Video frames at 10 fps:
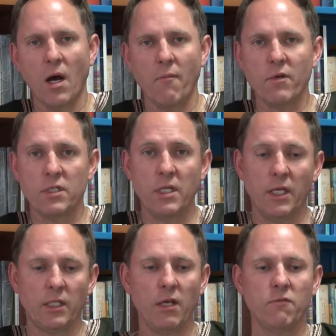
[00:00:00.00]
Obviously,
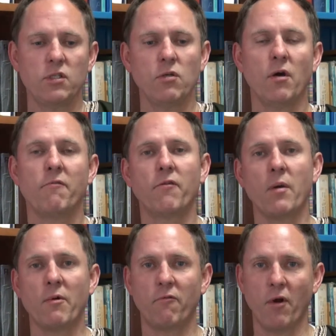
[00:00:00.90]
it gives you a
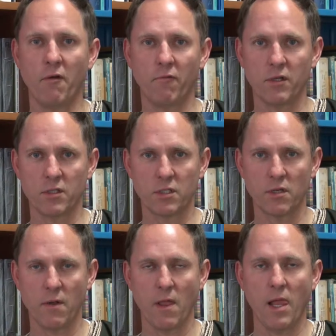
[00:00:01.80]
frame of
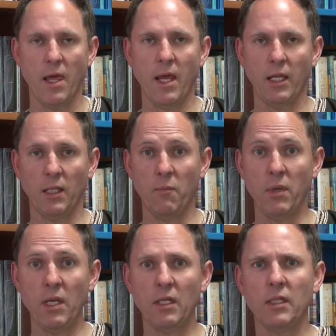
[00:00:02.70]
reference. It
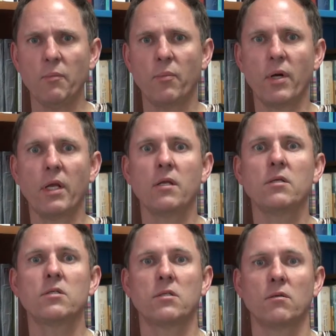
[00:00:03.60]
immediately
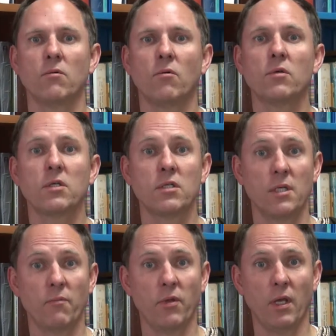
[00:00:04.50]
brings also
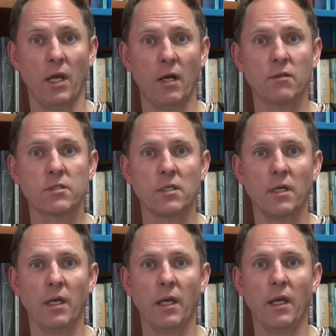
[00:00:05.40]
something else
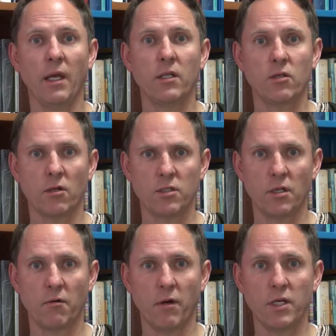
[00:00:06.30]
in
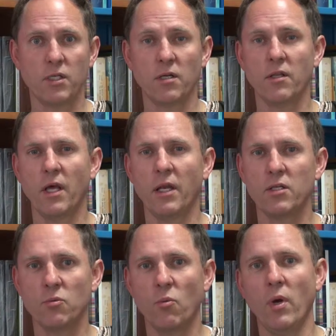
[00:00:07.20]
consideration, and that
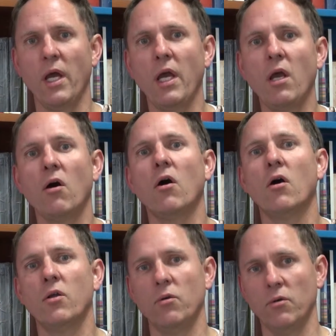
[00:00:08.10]
is, where
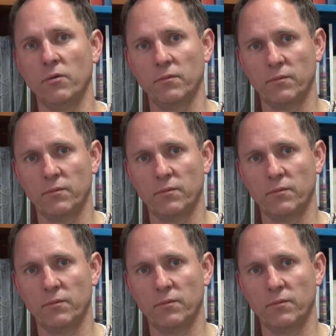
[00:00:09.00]
are you?